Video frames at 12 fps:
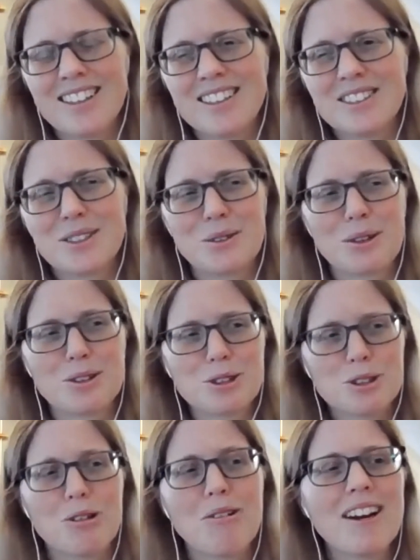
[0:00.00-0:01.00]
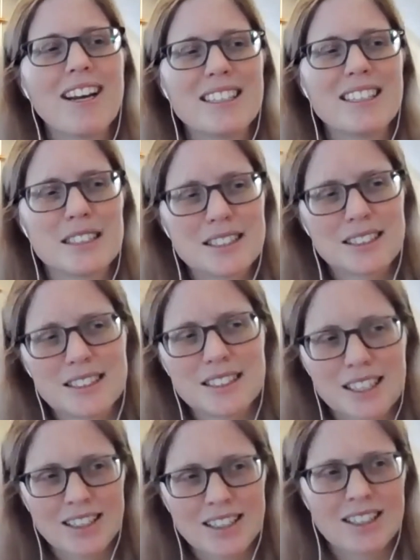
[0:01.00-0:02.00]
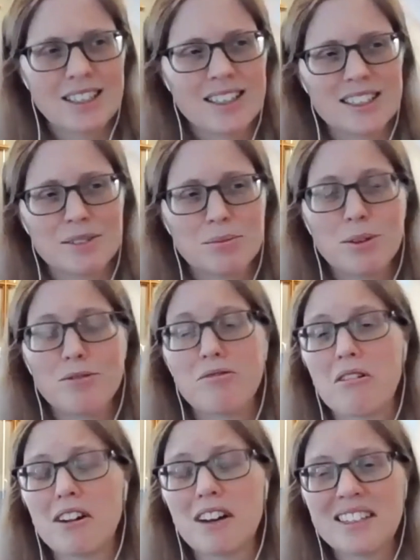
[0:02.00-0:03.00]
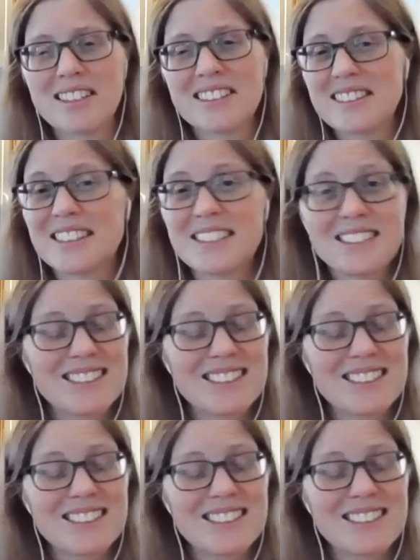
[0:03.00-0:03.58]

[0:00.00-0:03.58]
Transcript: So the choice is before us this